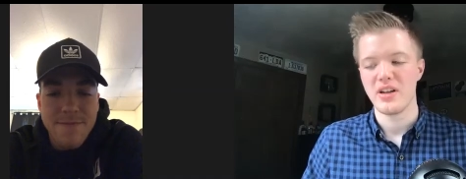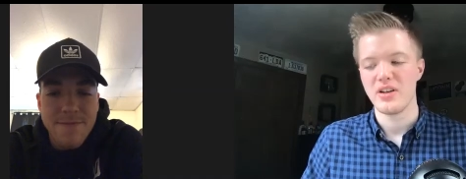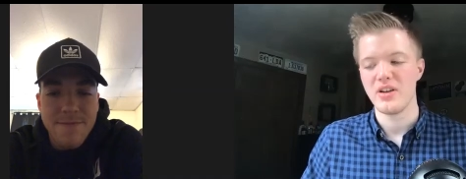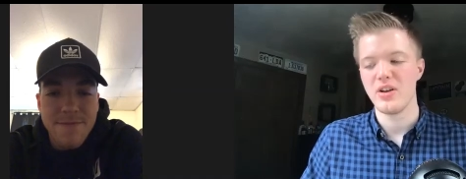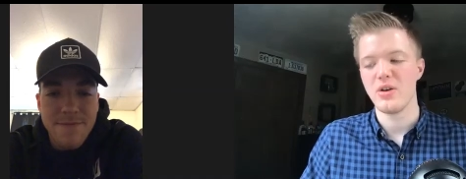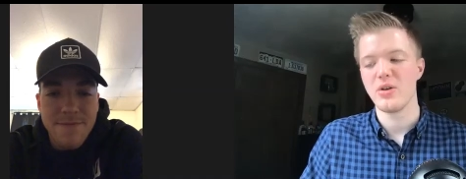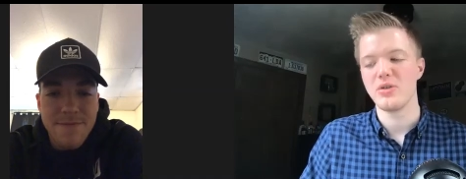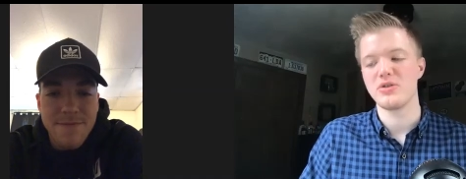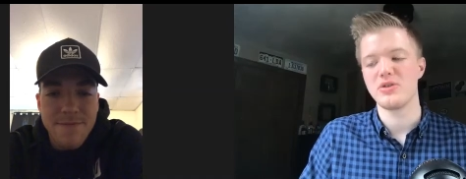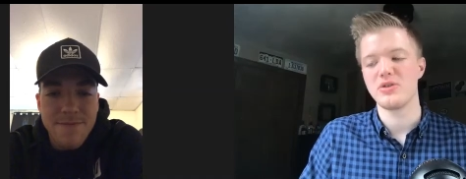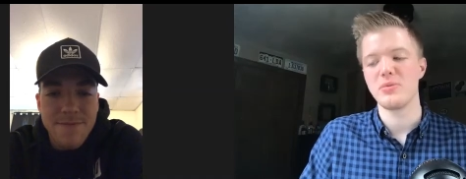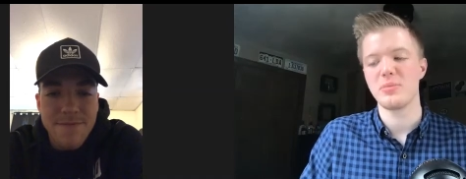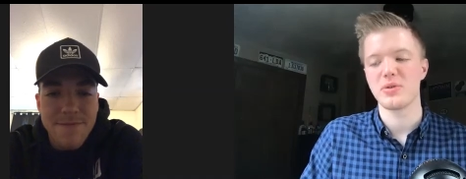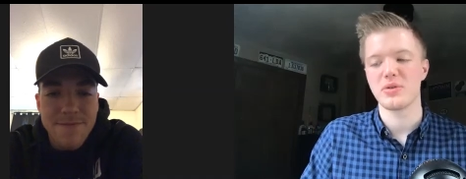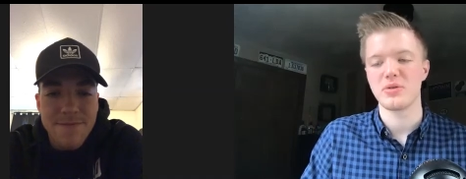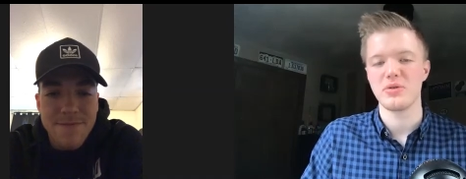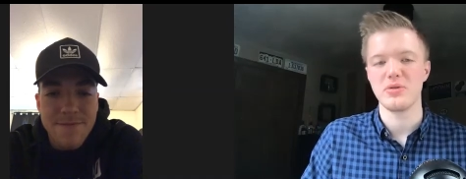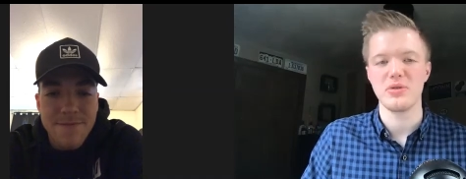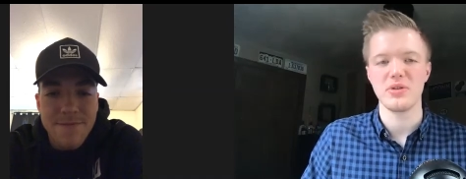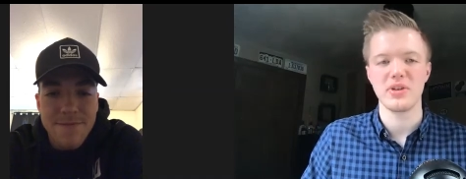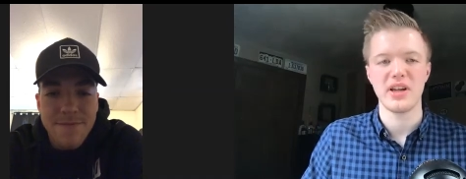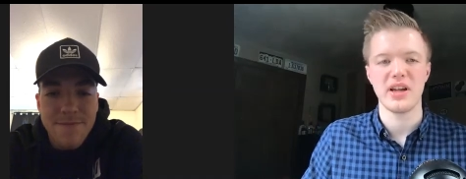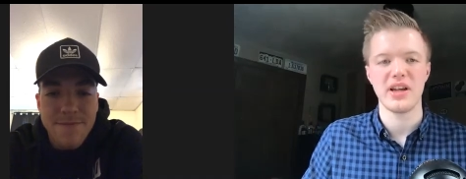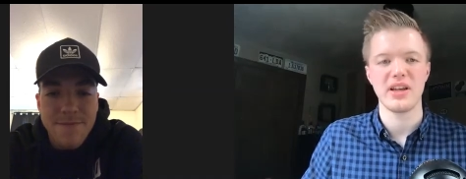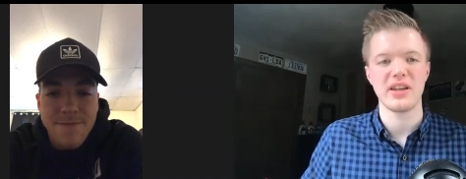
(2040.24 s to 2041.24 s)
Speaker 1: no, it's super cool
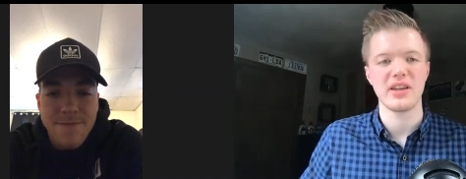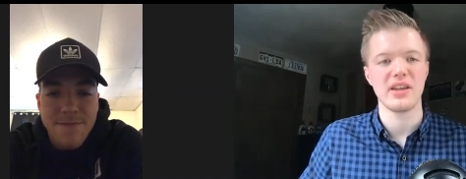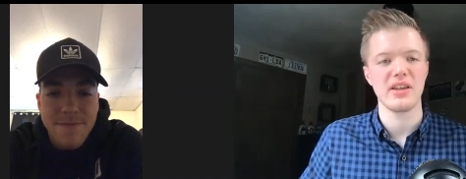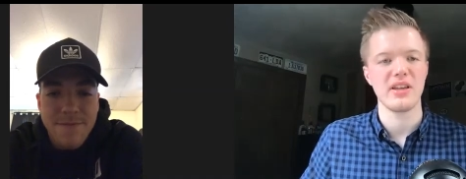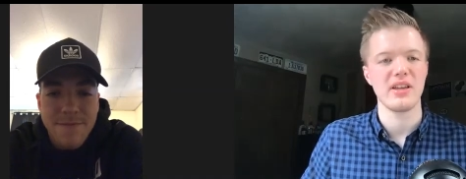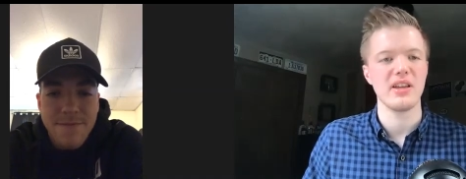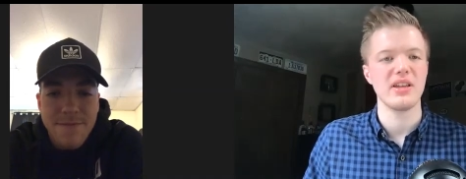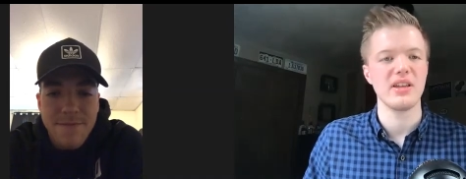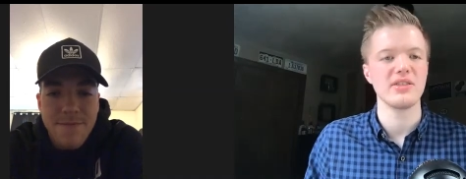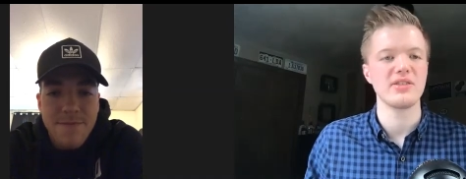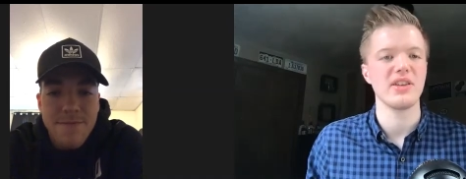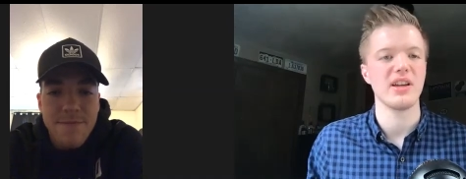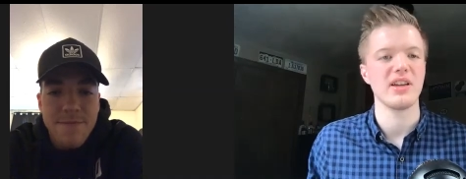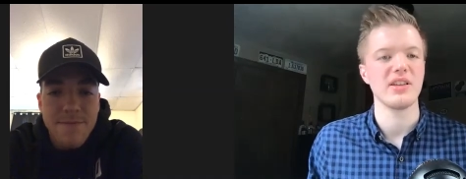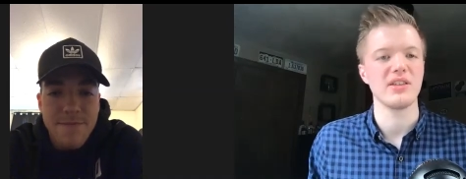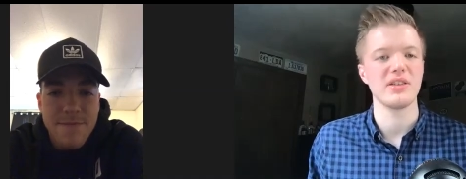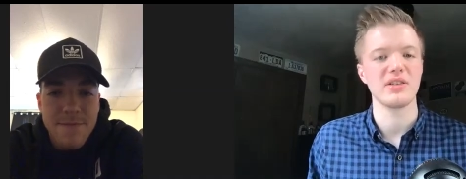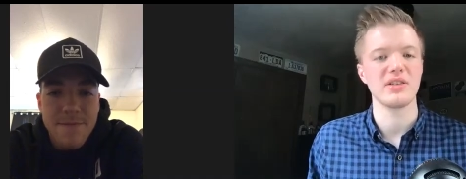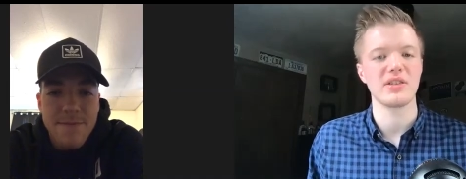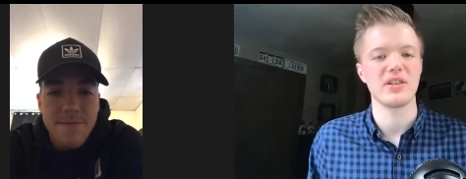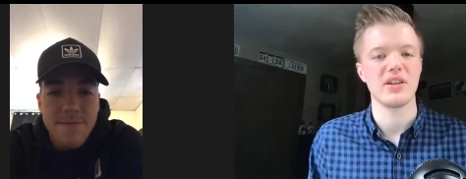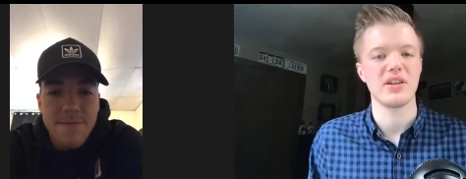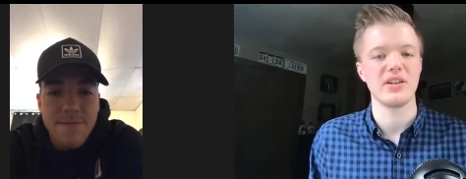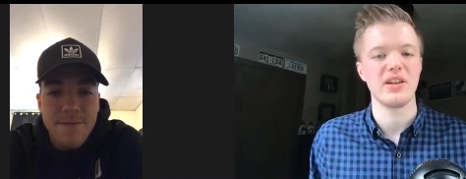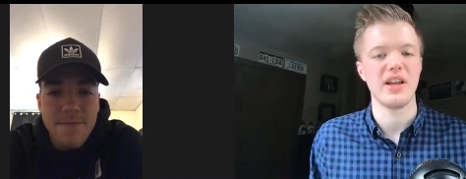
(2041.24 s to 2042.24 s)
to kind of get an inside look
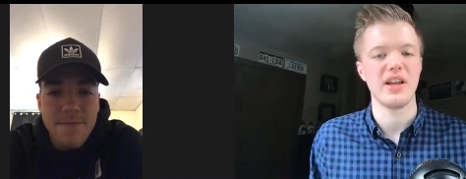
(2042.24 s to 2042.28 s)
on